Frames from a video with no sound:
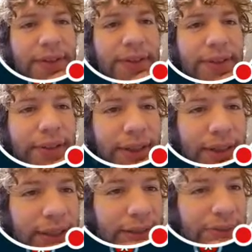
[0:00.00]
So
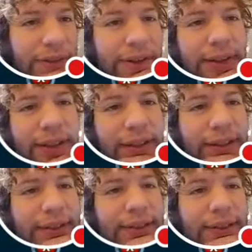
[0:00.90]
if you want like
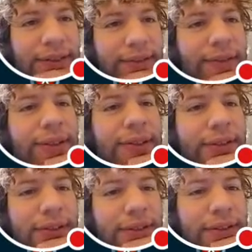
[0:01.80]
consistent
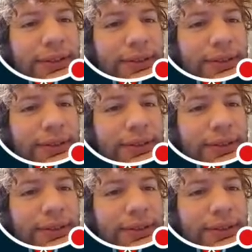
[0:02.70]
wins, just